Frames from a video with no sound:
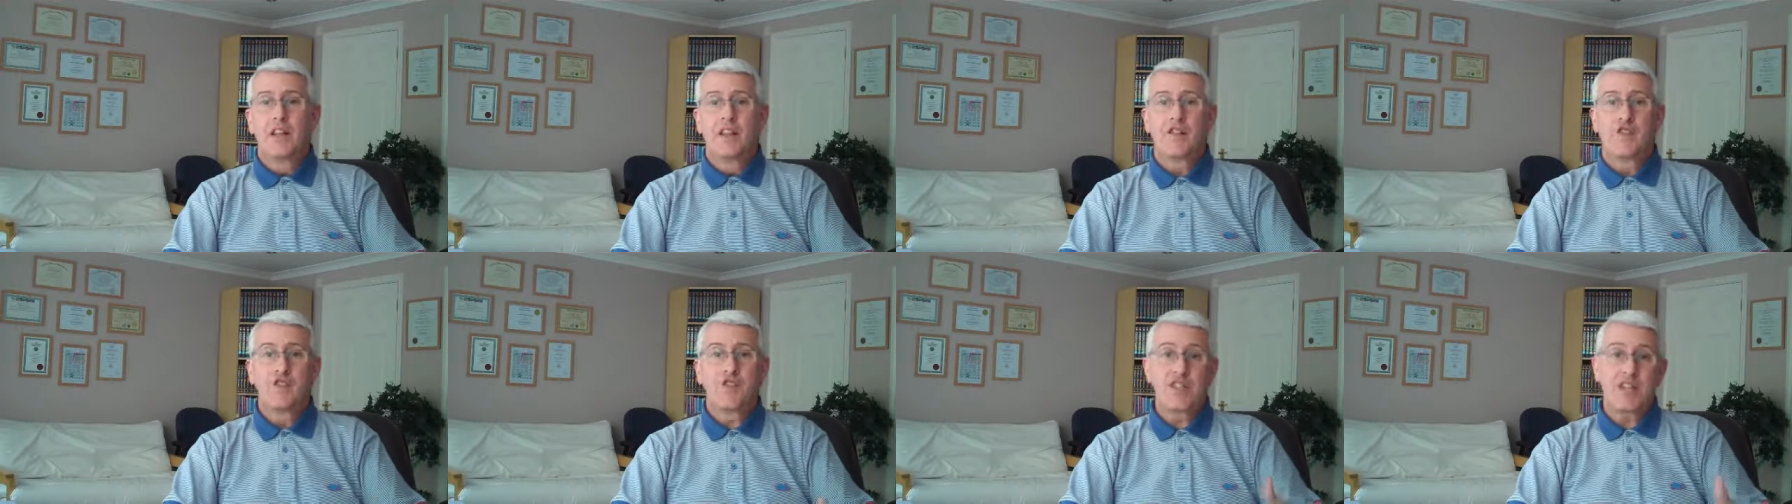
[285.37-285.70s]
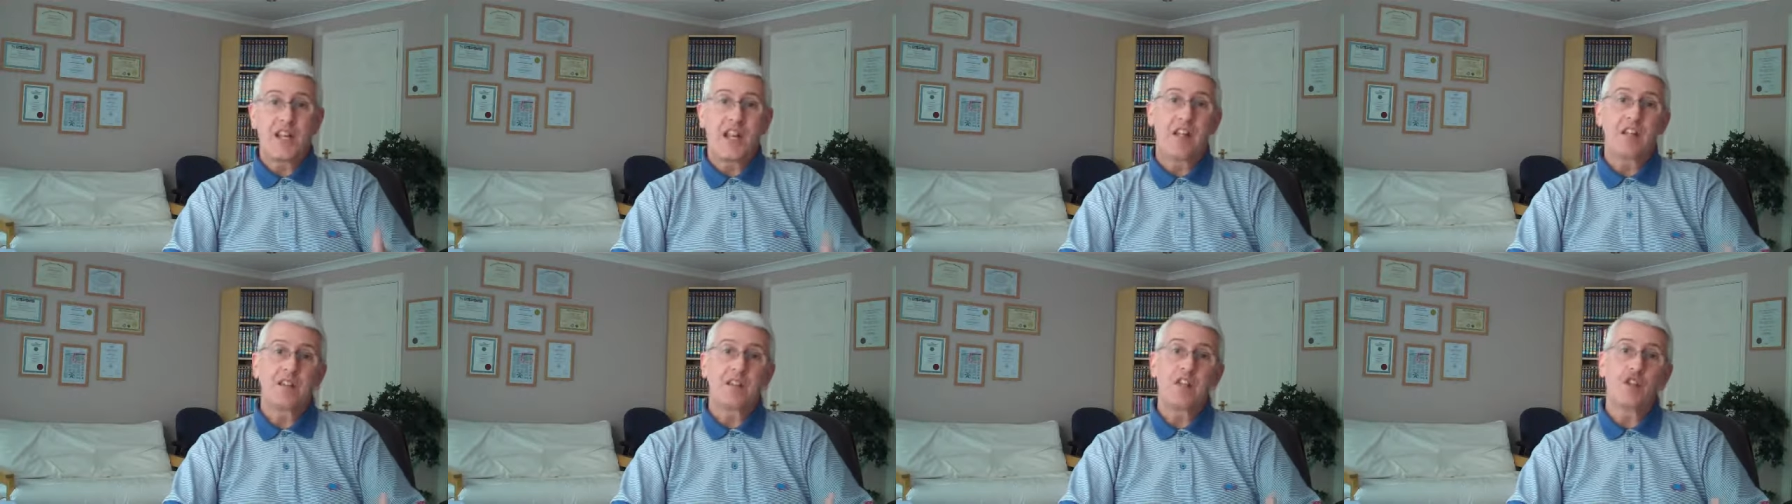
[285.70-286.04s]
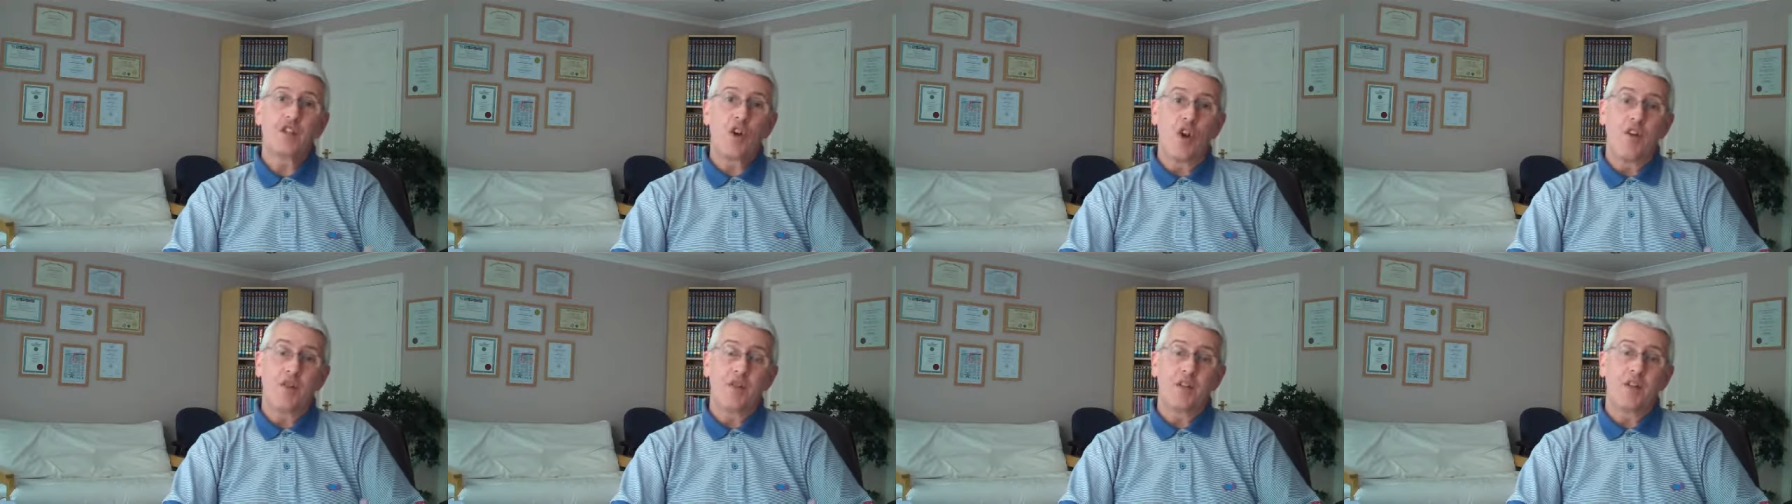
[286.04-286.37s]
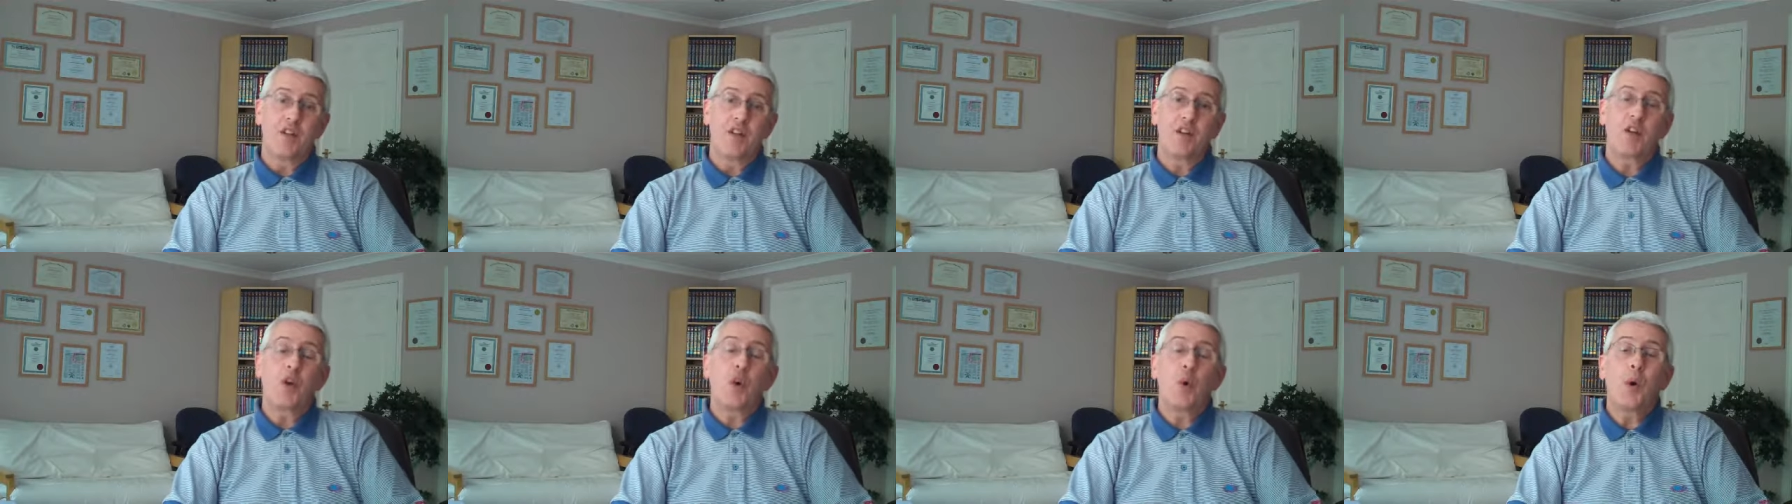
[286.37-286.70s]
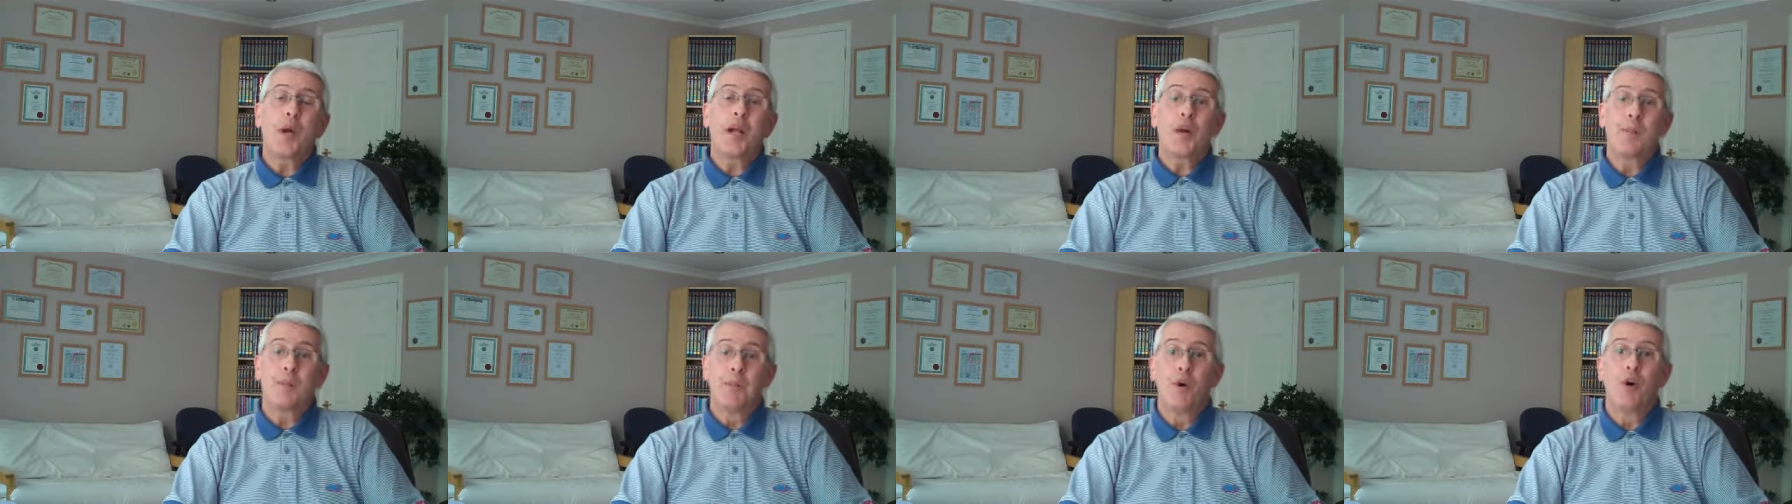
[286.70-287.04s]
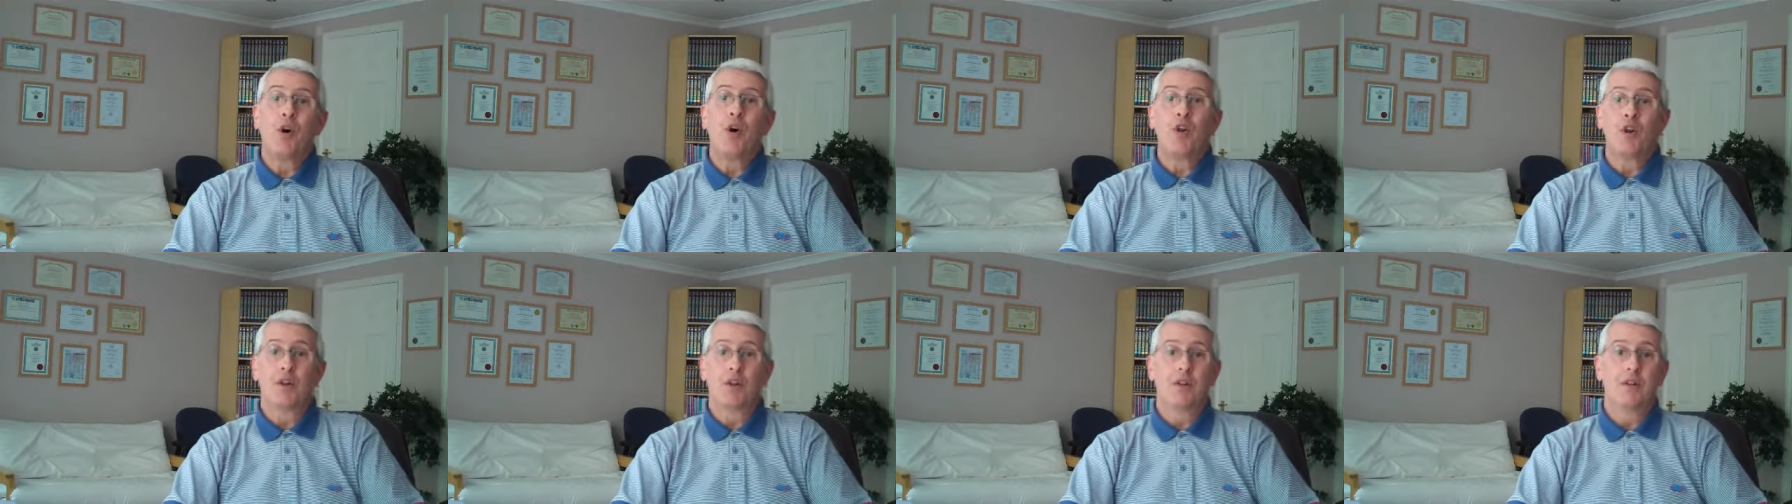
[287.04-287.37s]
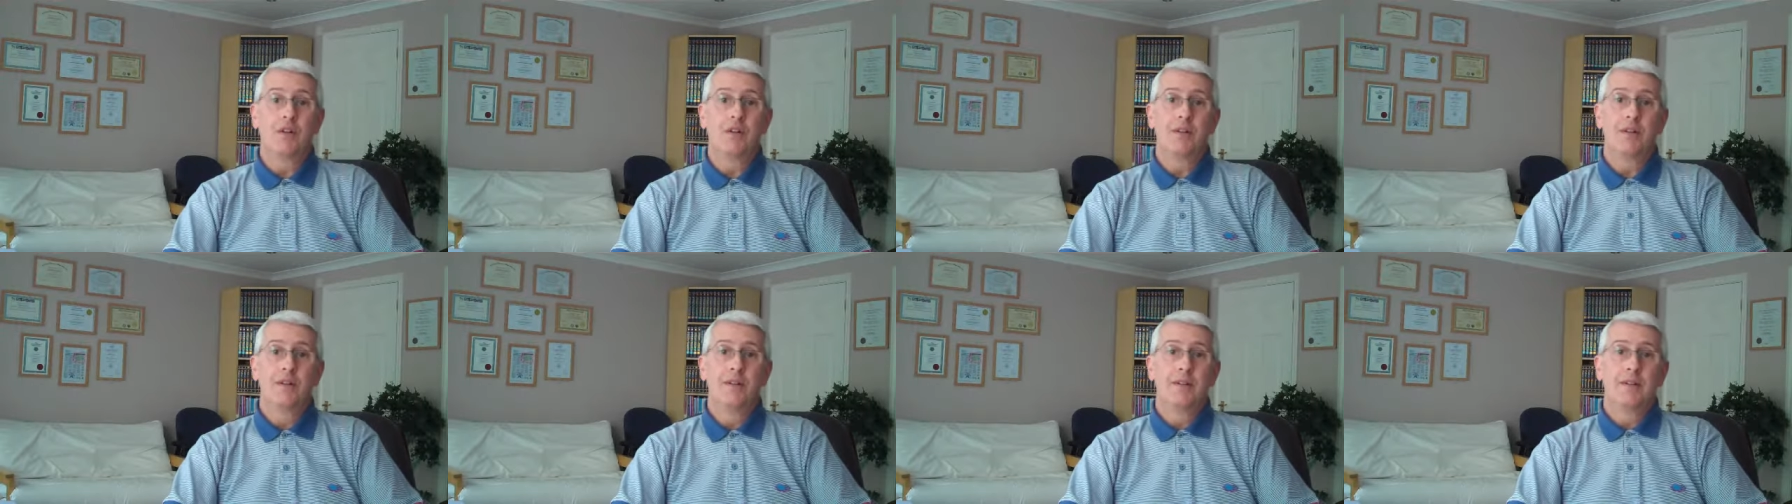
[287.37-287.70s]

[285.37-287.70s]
the result is often a quick pull.